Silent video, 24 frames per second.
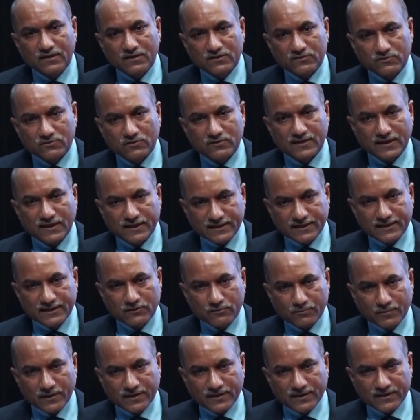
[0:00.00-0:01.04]
so that
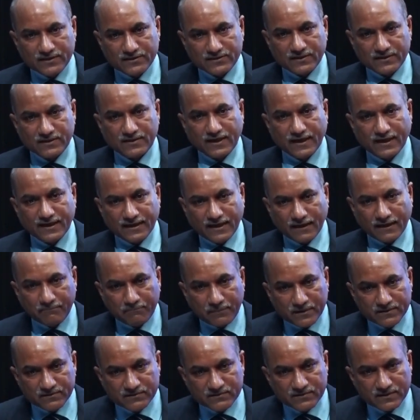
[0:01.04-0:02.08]
deduplication can
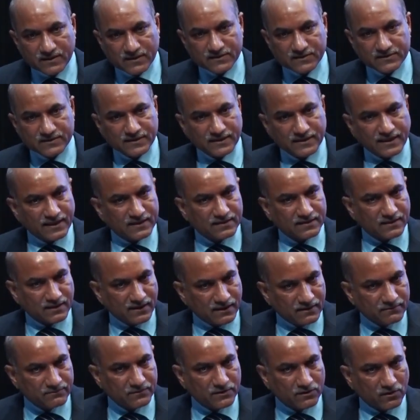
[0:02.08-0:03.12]
happen, synergy can
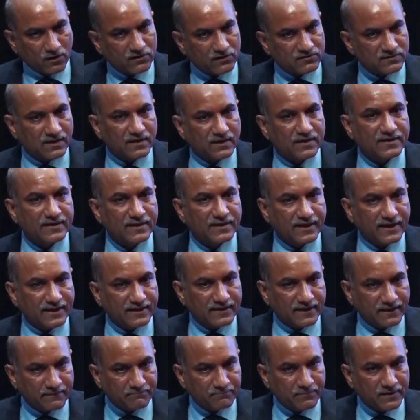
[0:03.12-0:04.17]
come, cross-learning can
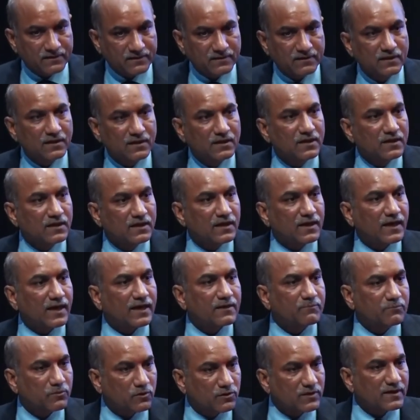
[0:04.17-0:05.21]
happen,
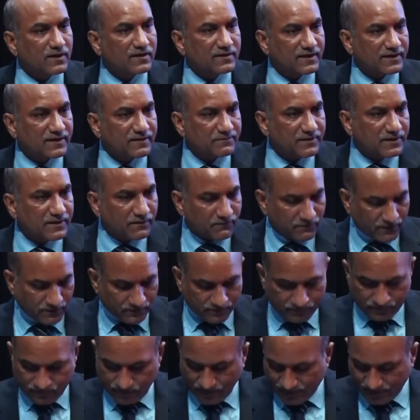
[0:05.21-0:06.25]
and product can be
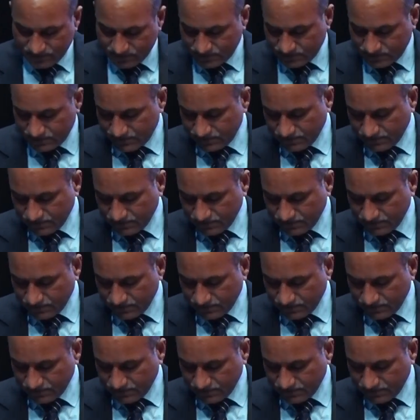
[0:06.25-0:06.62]
developed fast.